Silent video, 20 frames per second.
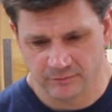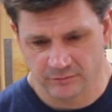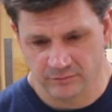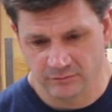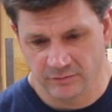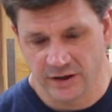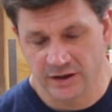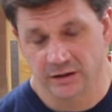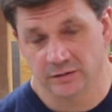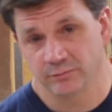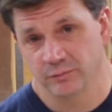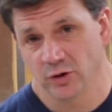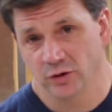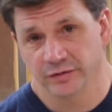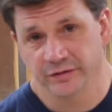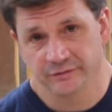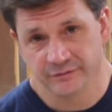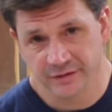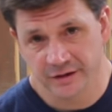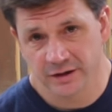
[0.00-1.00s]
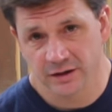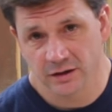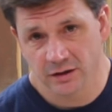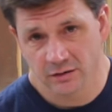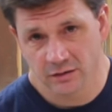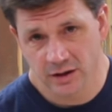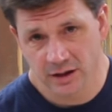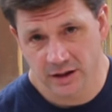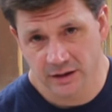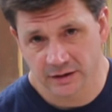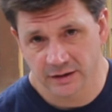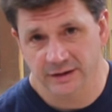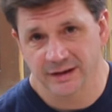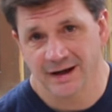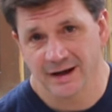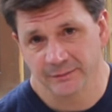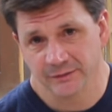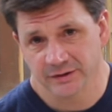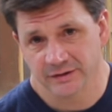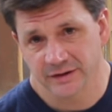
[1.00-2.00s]
make both a video and a
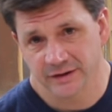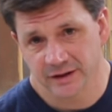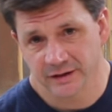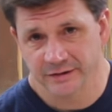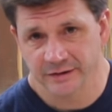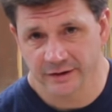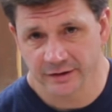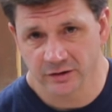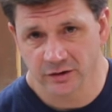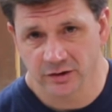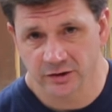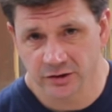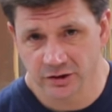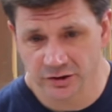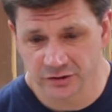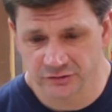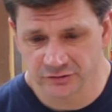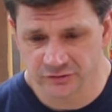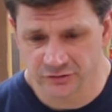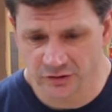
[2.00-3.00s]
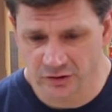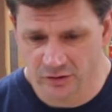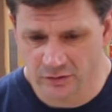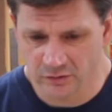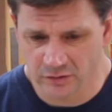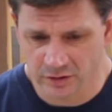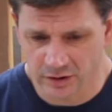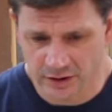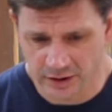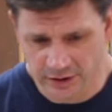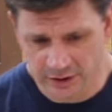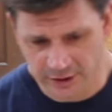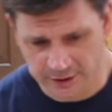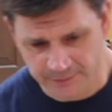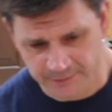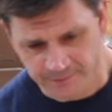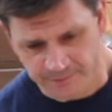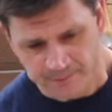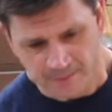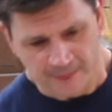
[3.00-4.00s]
cabinet that I think are good. So
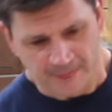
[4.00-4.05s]
uh,